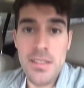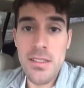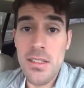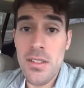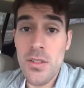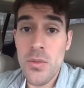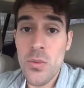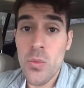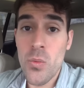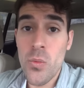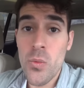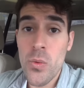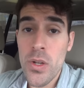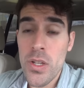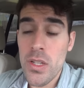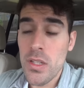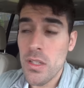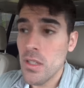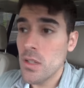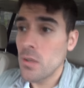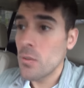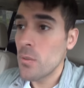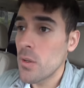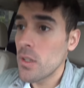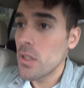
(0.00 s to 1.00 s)
This is
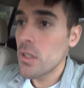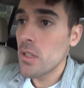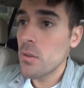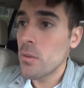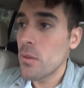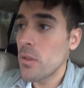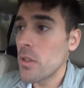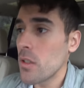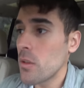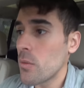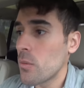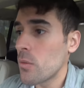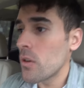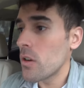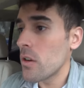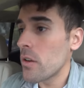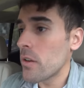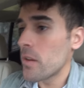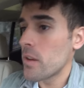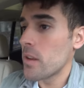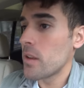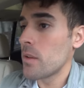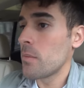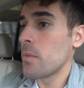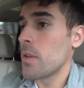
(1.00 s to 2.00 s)
really, really, really
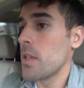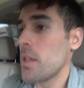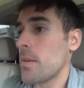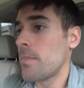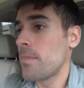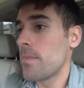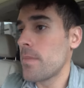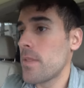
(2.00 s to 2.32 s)
worrying me.